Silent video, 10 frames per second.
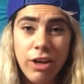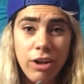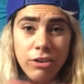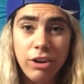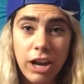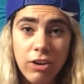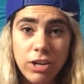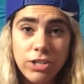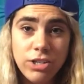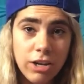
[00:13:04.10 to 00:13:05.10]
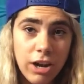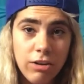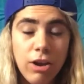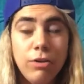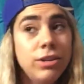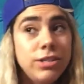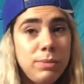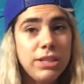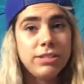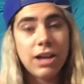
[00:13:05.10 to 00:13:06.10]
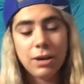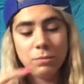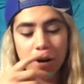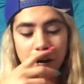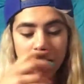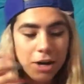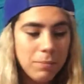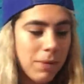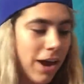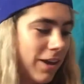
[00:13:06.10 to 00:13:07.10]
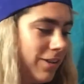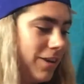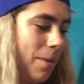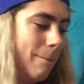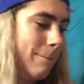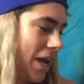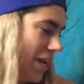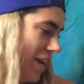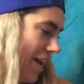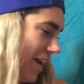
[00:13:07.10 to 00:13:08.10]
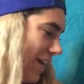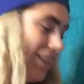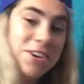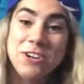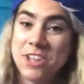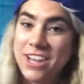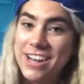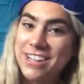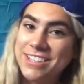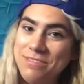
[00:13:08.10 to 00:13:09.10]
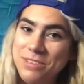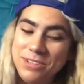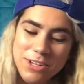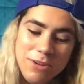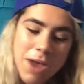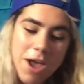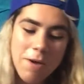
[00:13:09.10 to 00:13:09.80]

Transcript: The undercarriage? I don't know. It used to be the sidebar back in my day, in the early days of YouTube.